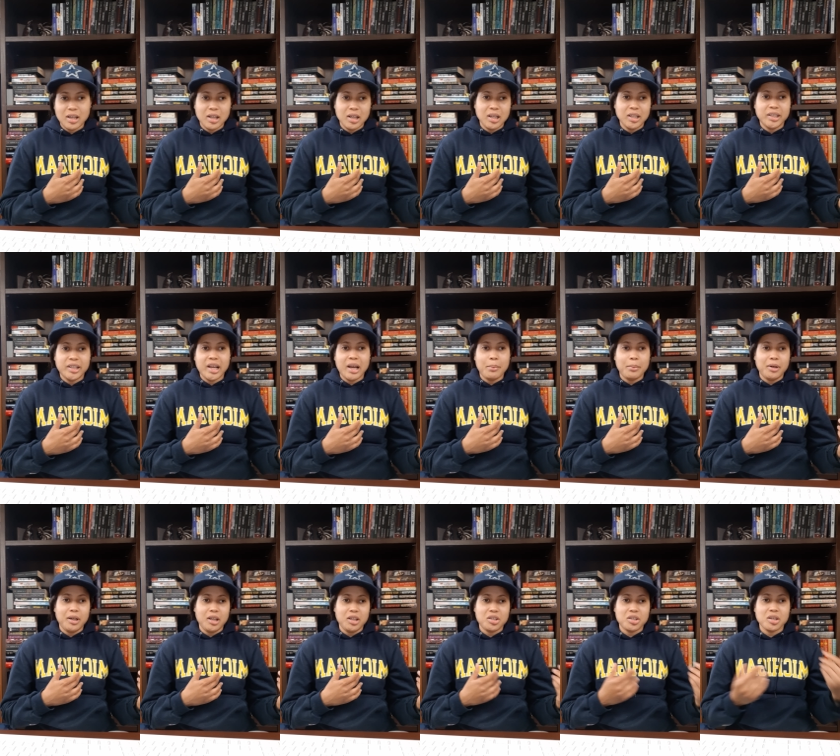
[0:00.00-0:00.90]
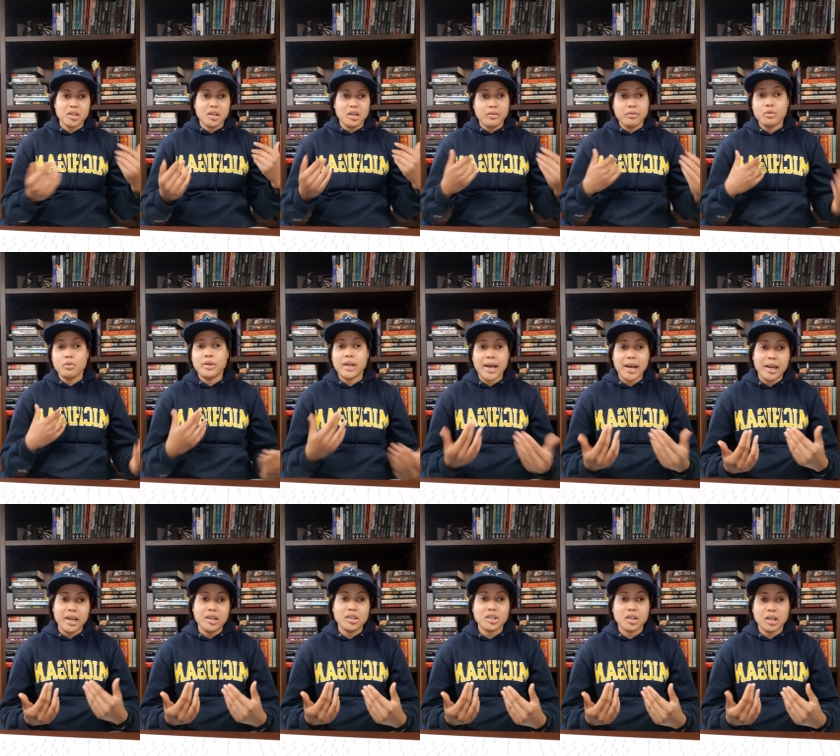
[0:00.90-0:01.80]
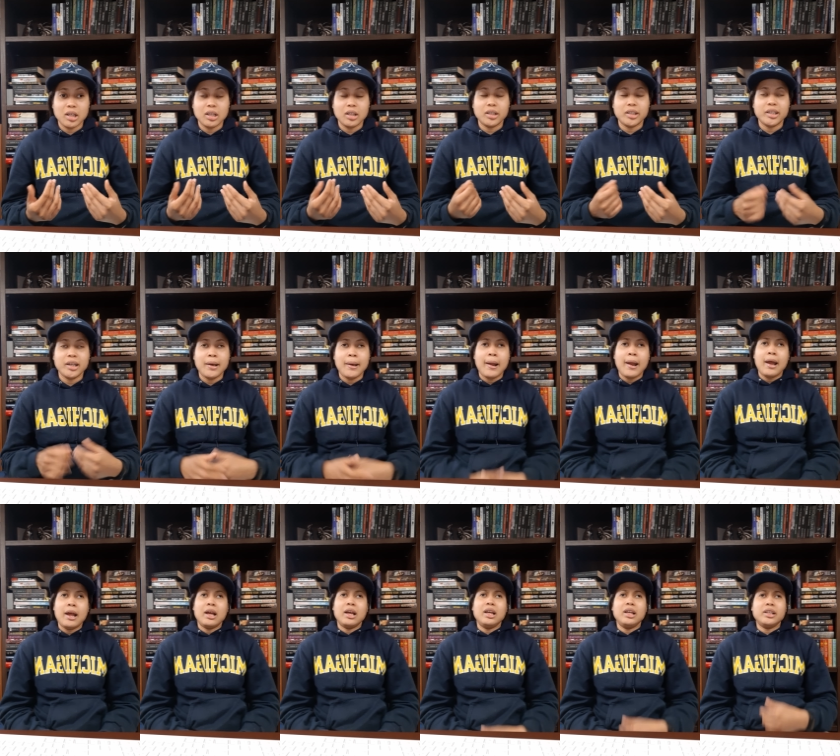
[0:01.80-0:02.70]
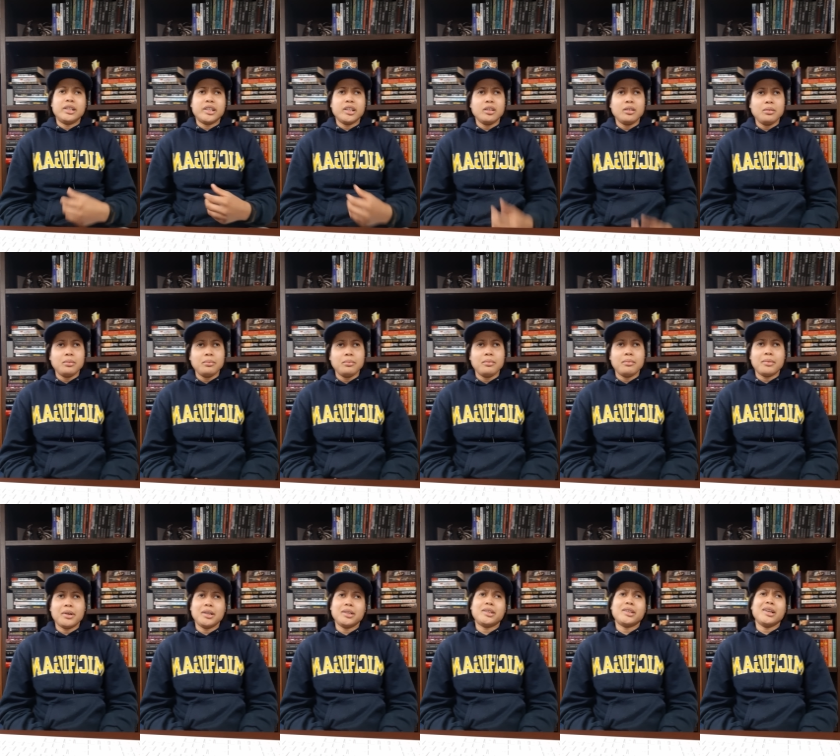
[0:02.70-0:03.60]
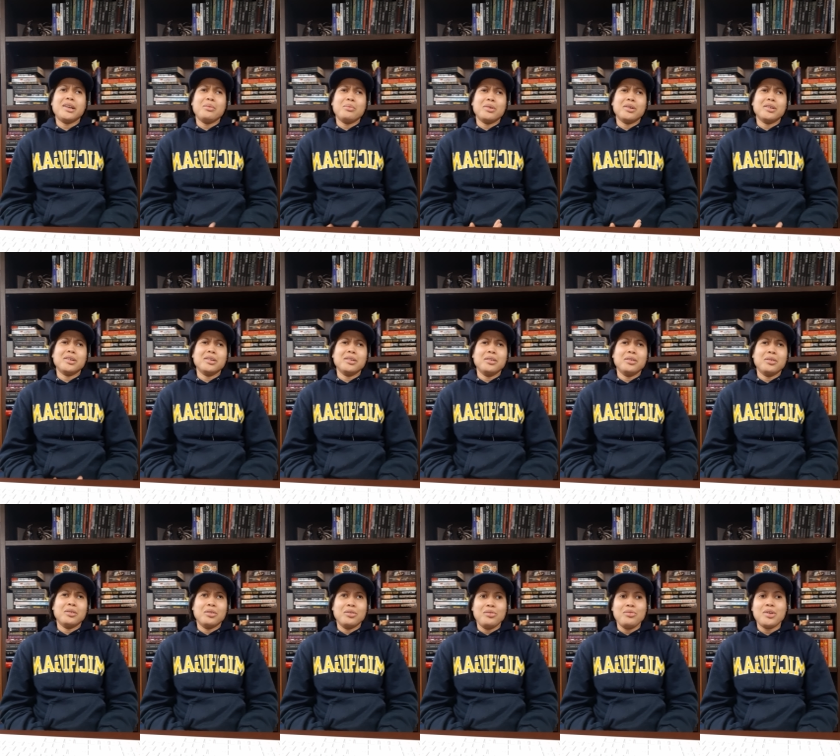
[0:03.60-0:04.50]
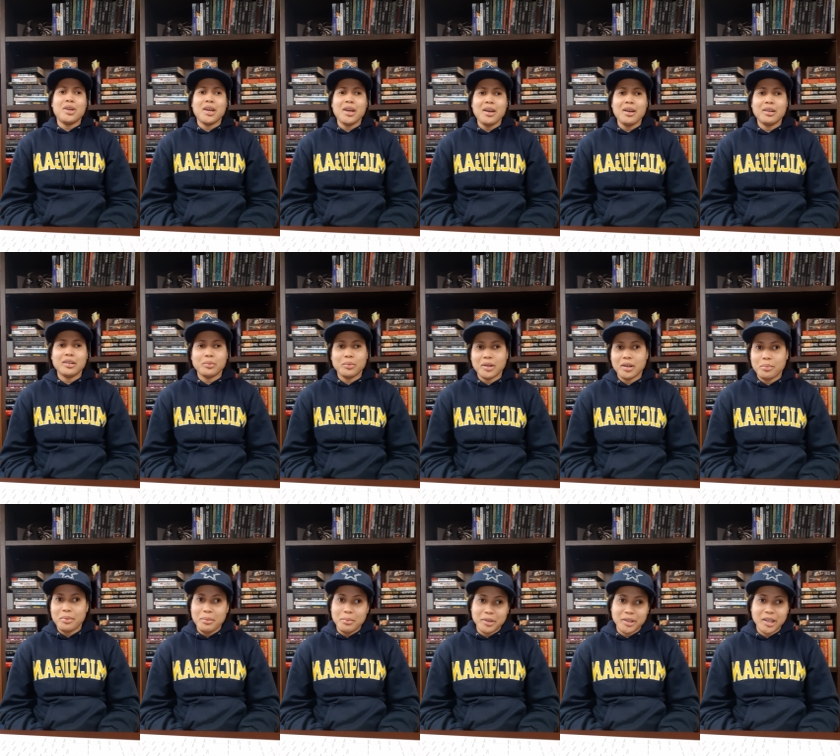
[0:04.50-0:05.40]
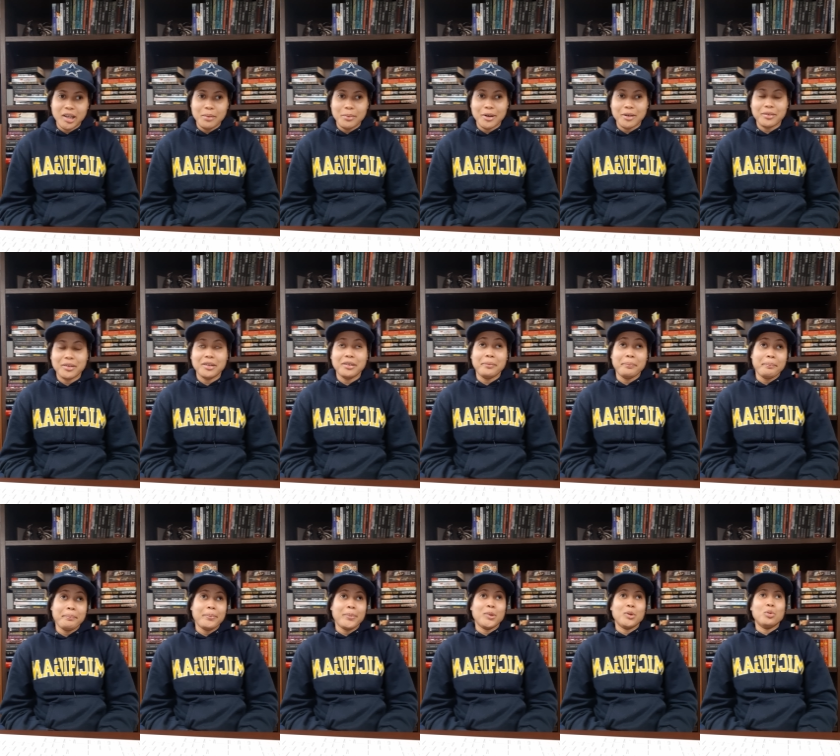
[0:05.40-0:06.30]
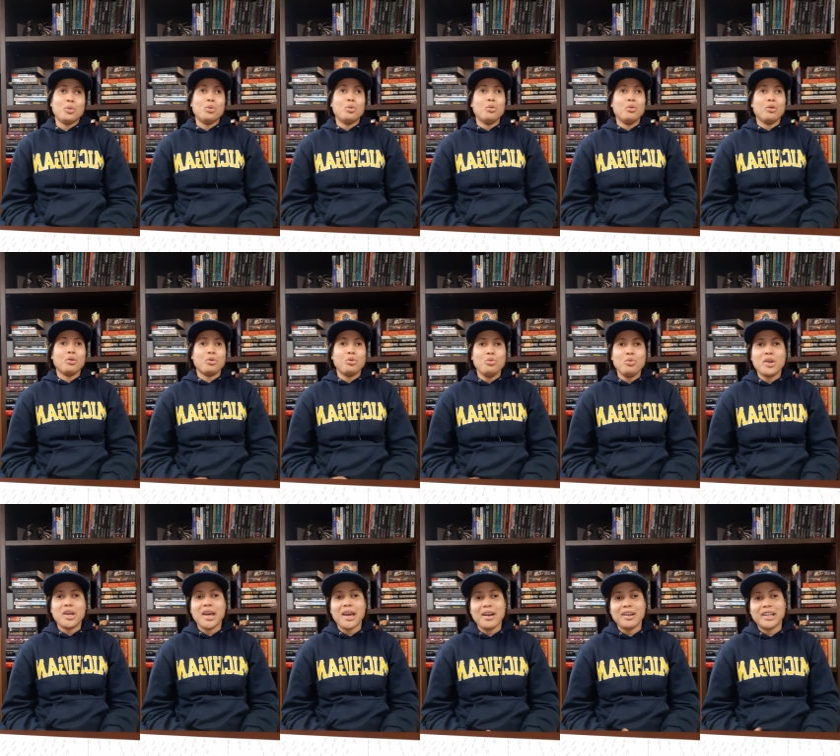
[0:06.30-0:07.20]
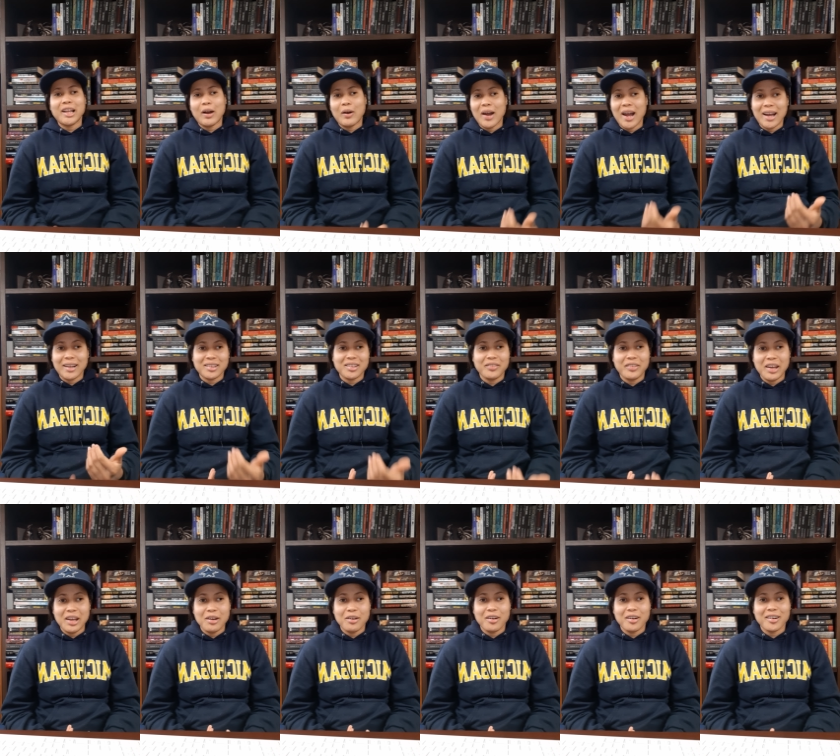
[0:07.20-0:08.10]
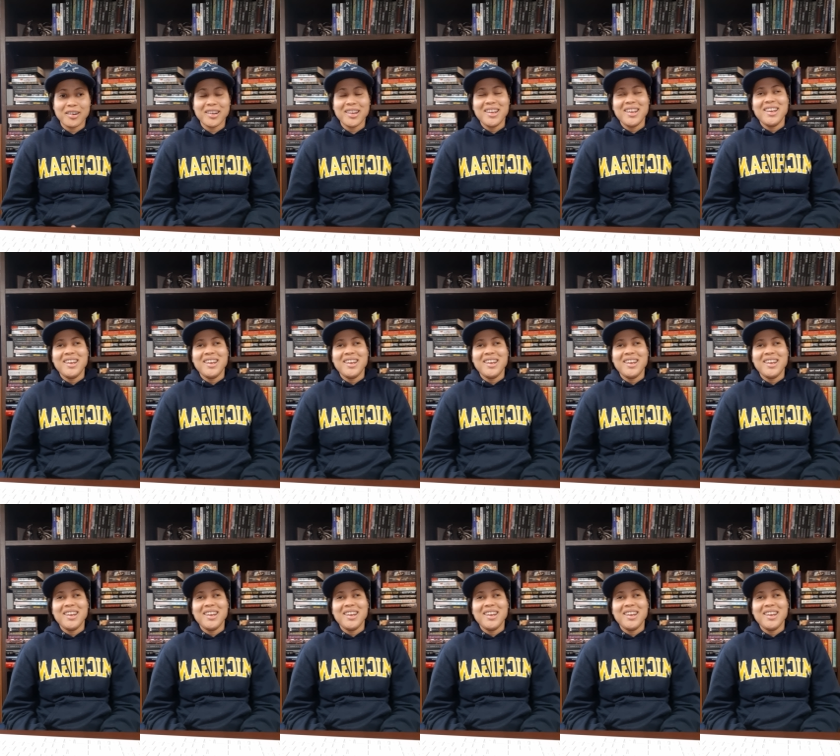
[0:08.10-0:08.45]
examination of who that agent is. And some might say, well, who cares what people say about them? Or who cares how active they are?